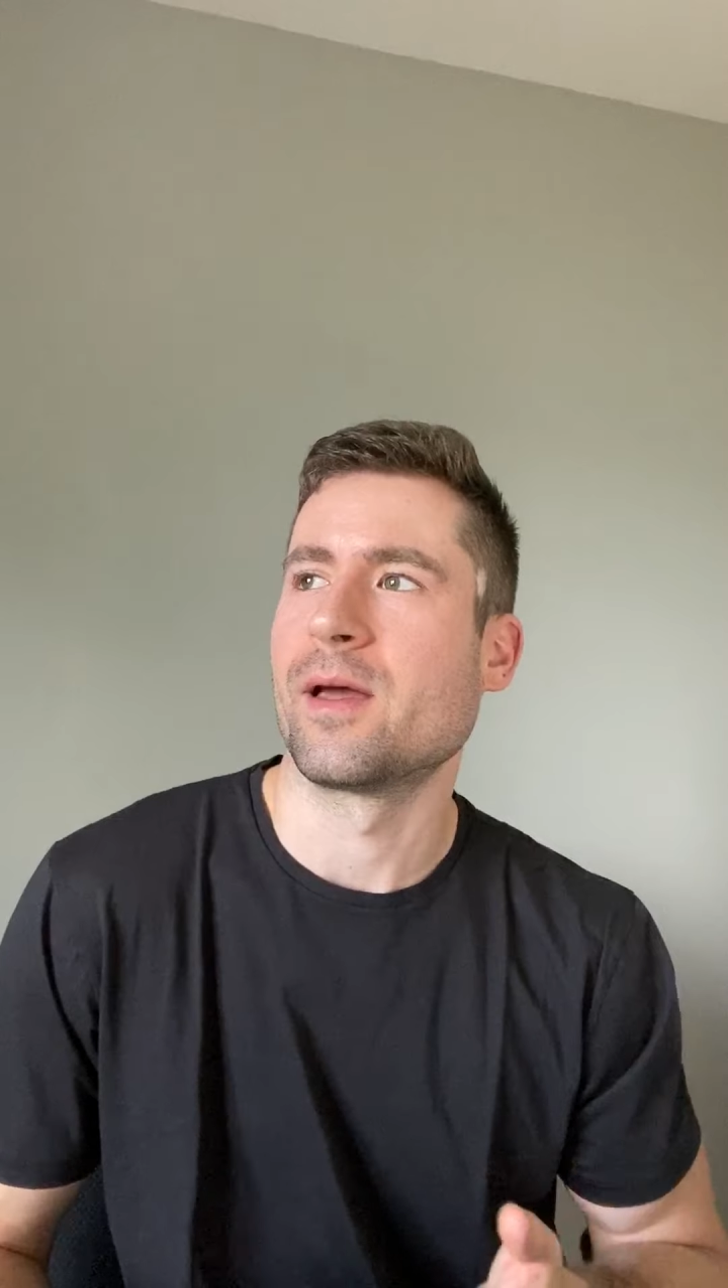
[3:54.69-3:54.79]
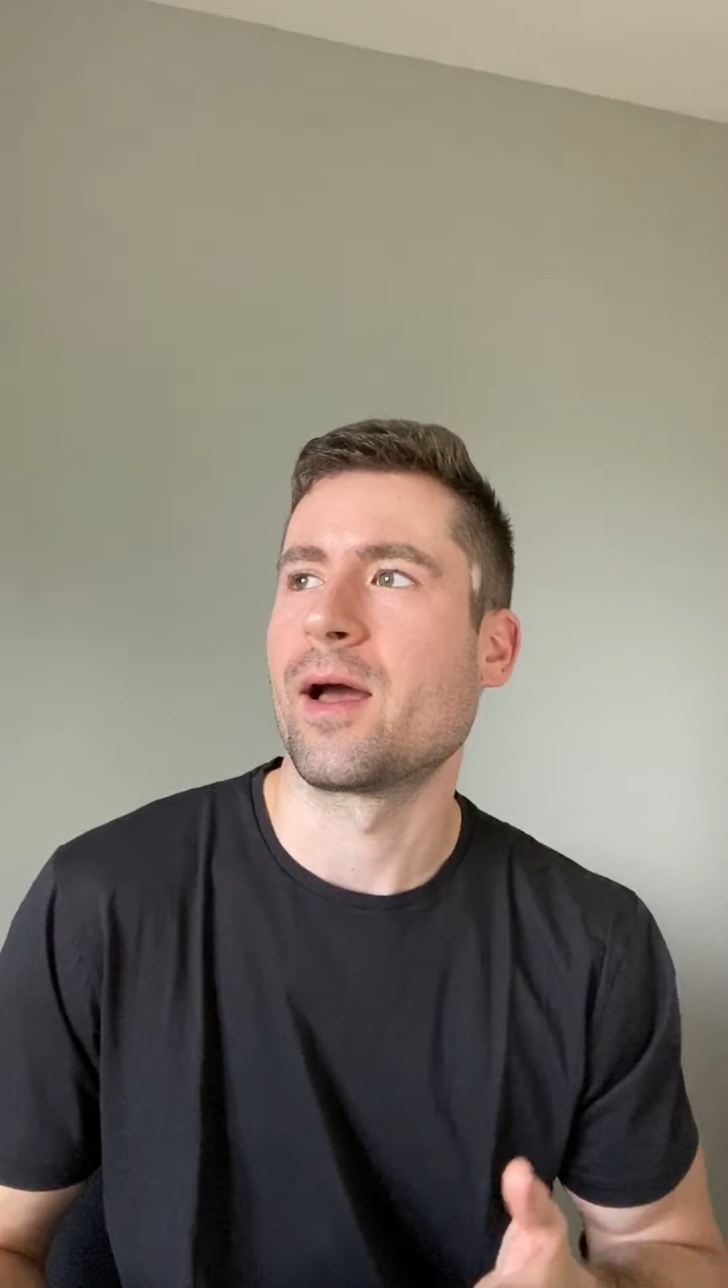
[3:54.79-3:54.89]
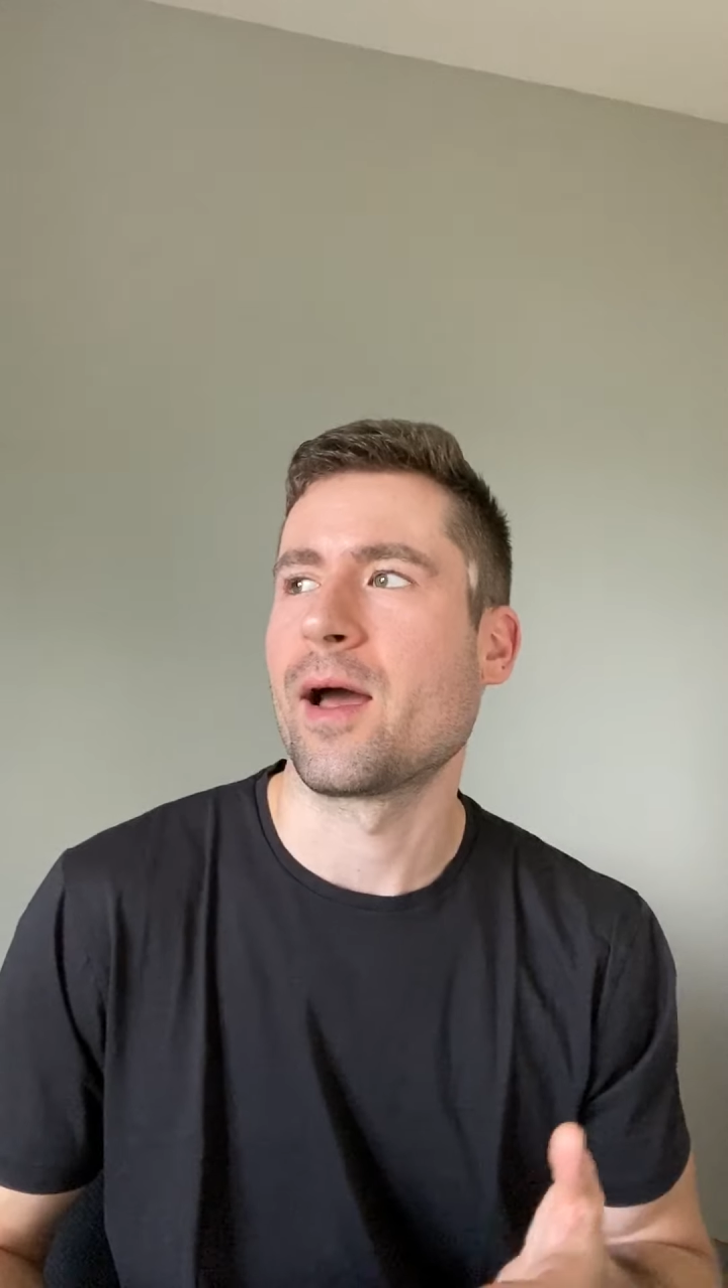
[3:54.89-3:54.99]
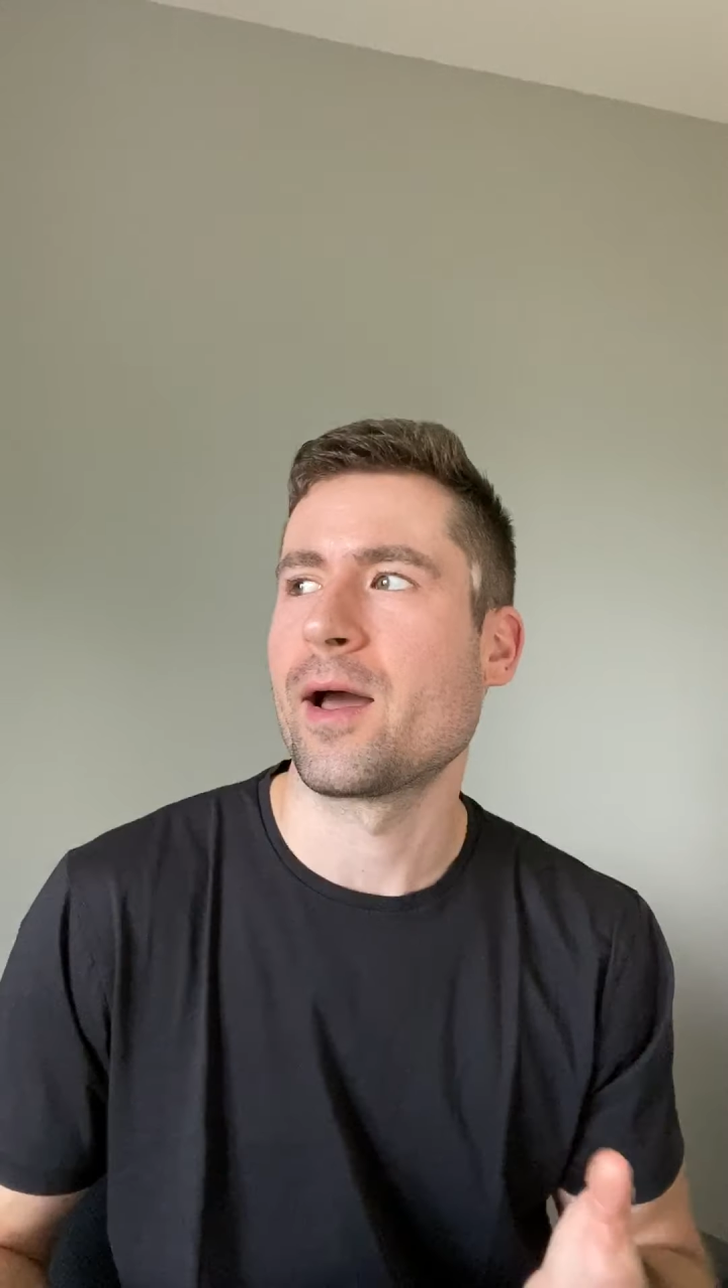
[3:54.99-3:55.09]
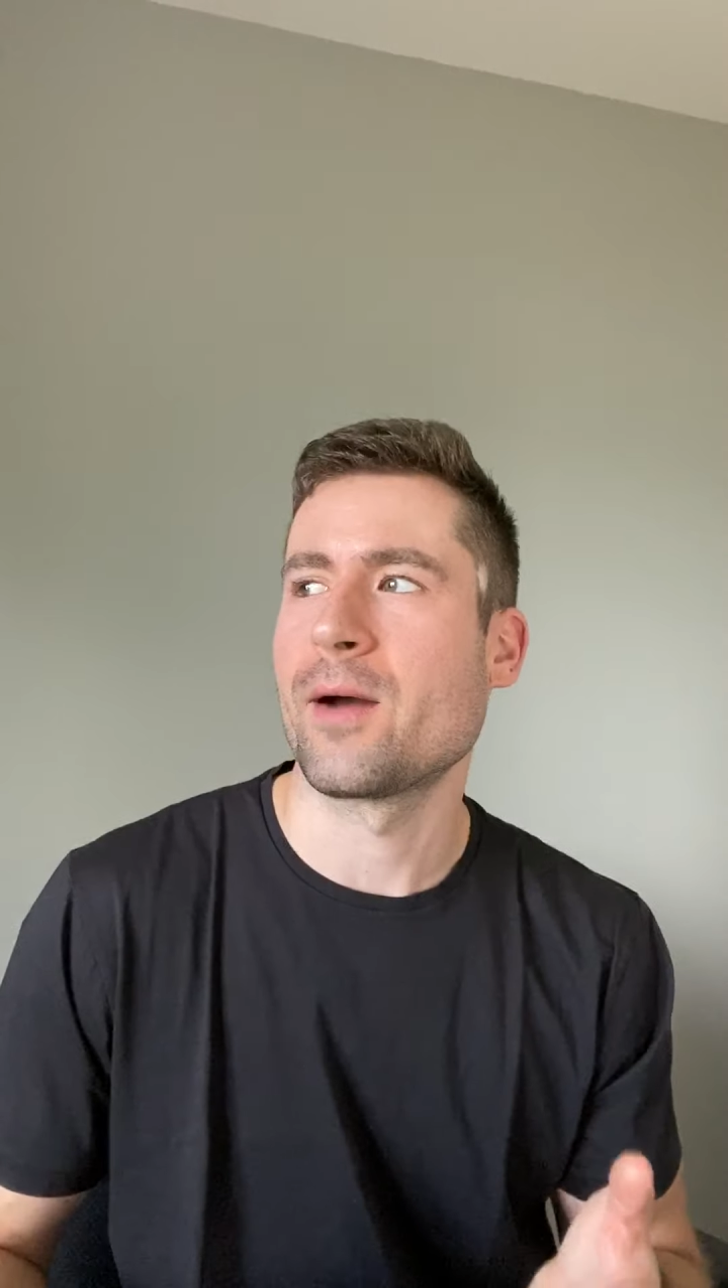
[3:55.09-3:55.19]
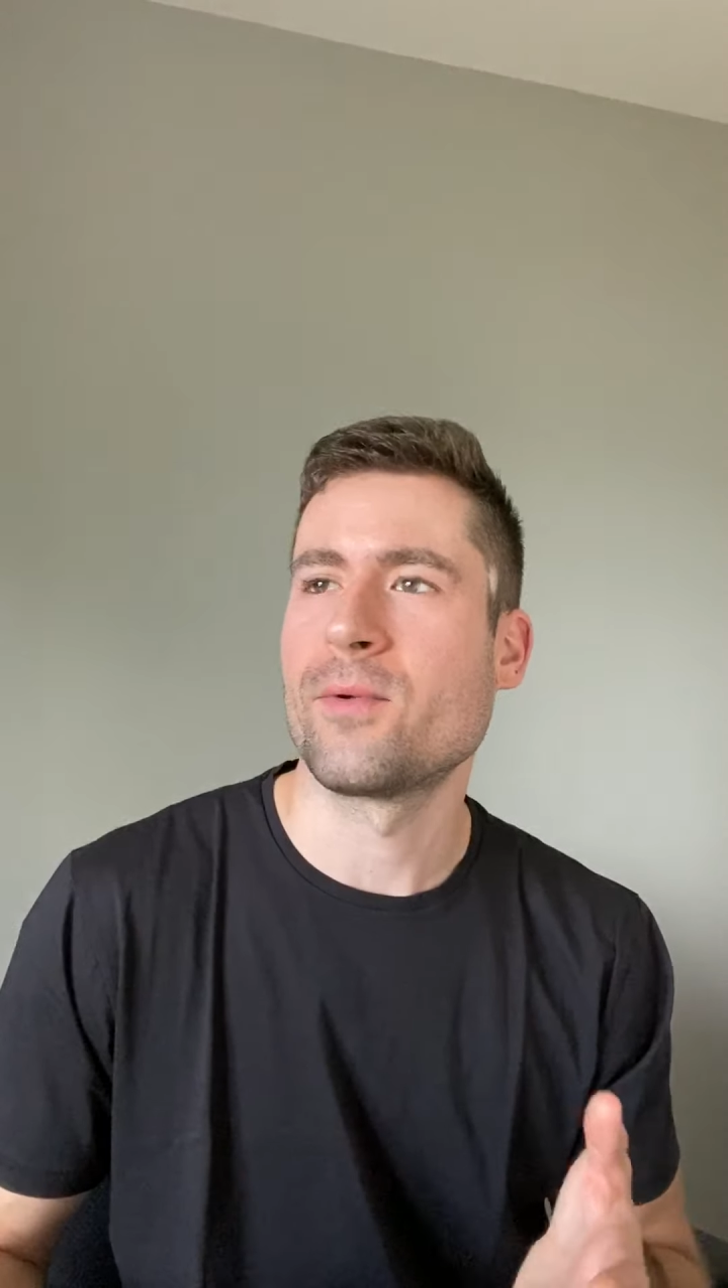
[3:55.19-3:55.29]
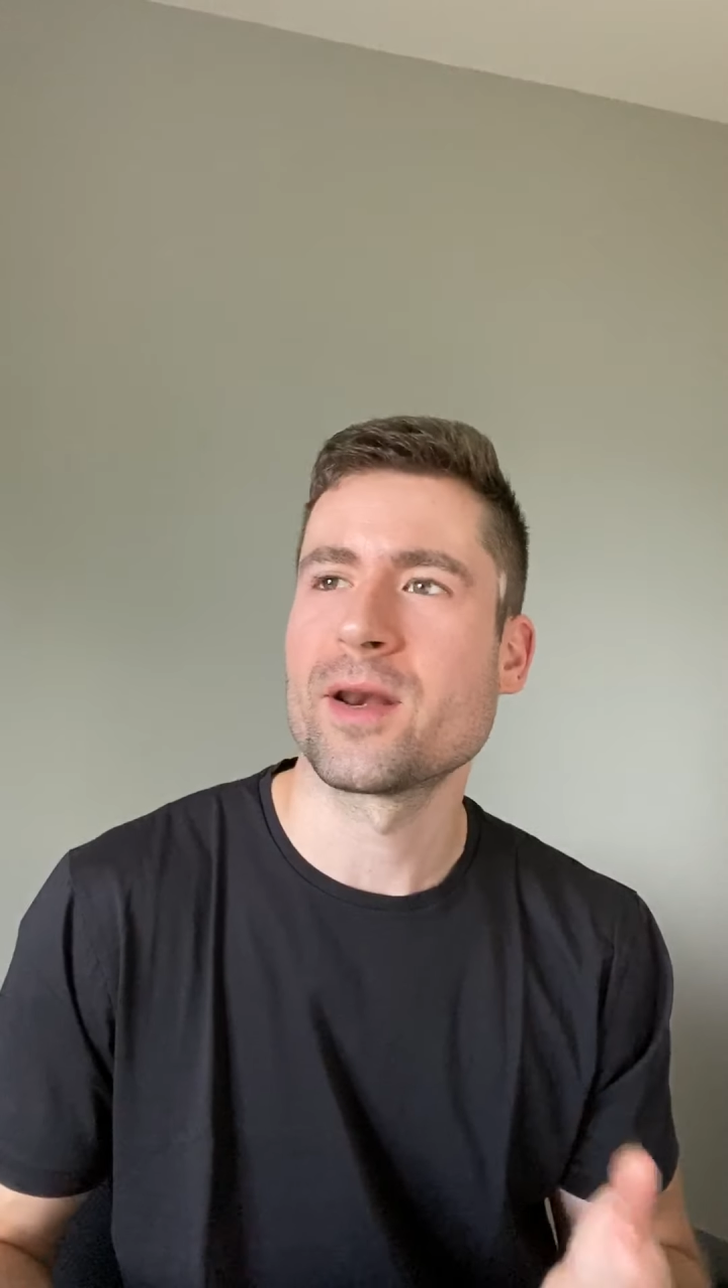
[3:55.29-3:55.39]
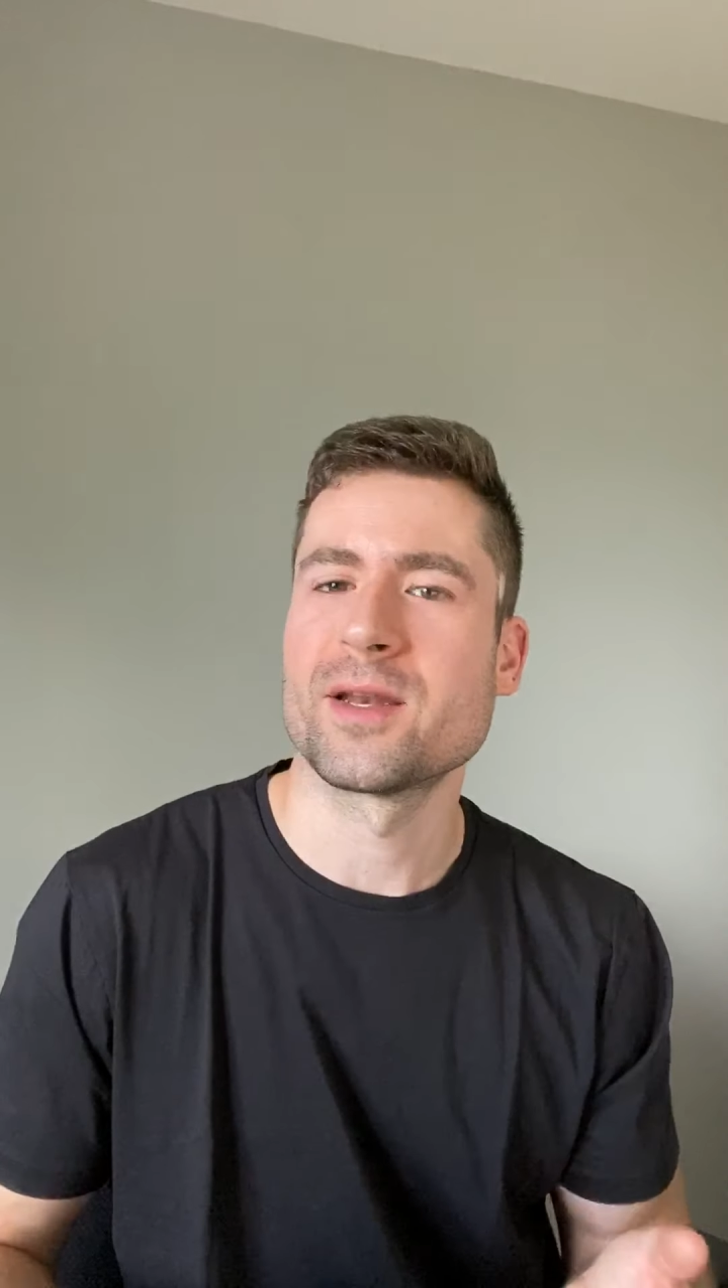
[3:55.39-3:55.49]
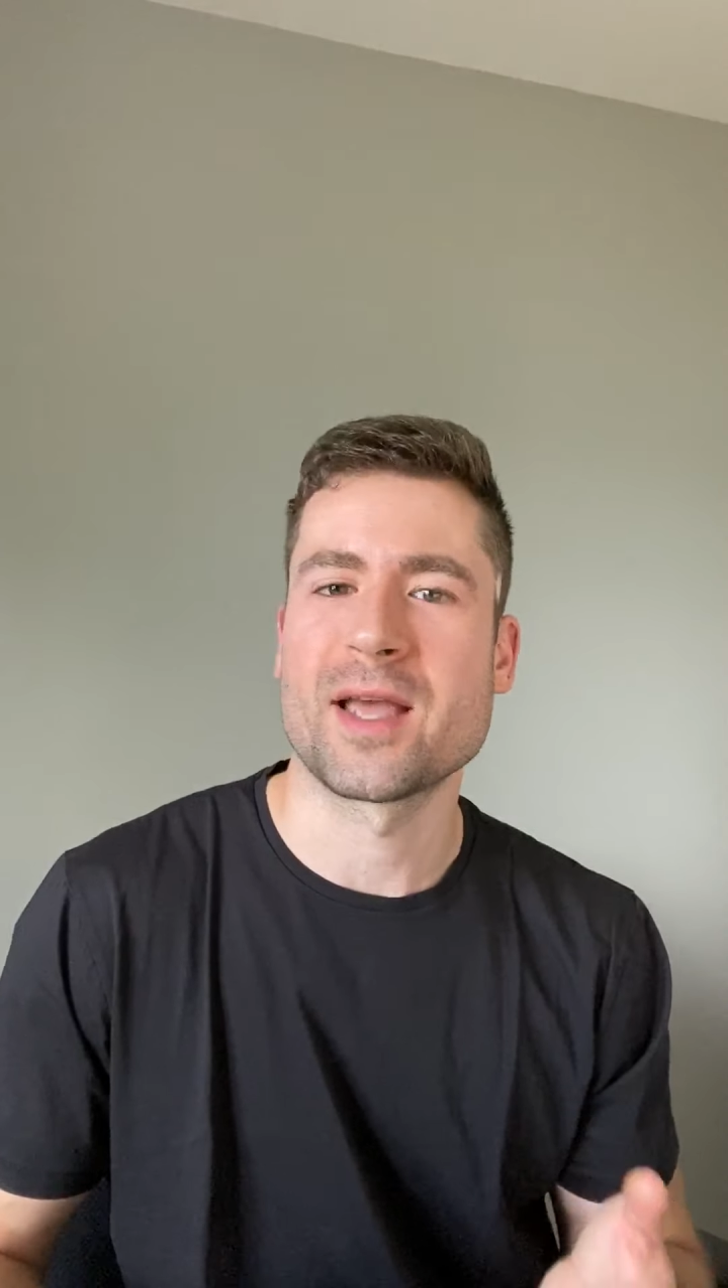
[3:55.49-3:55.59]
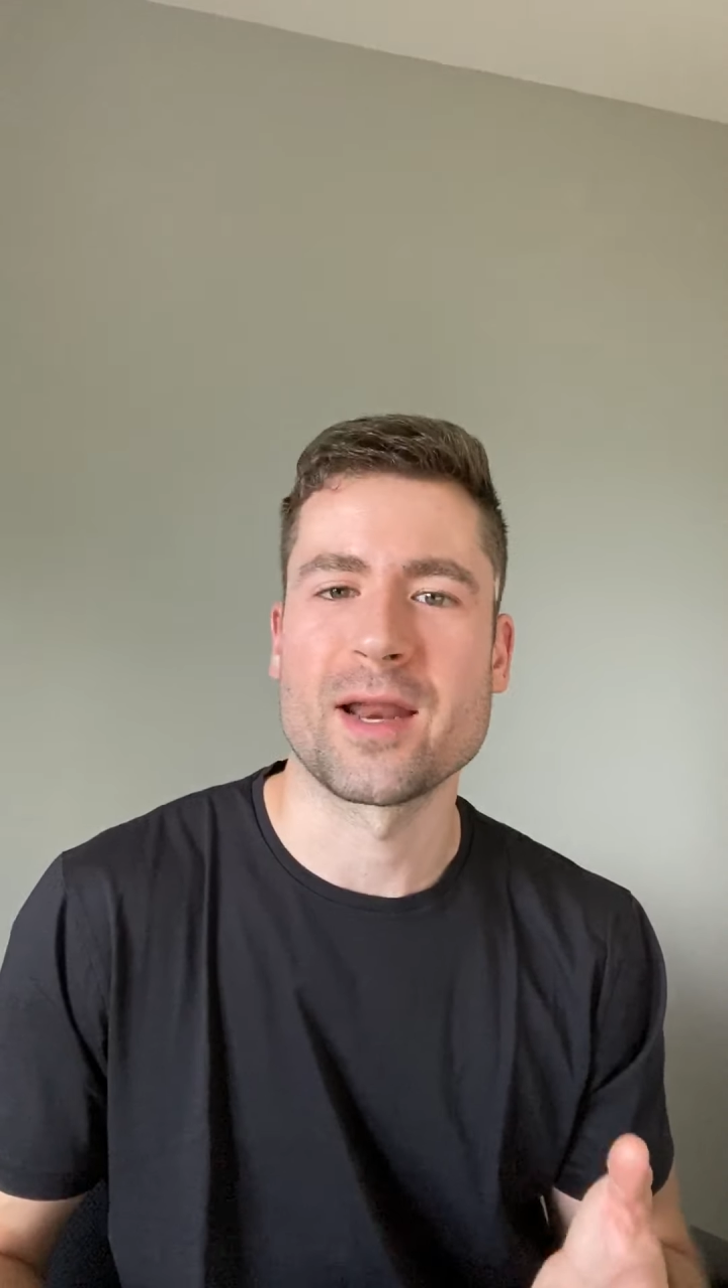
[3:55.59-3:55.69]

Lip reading: I wanted to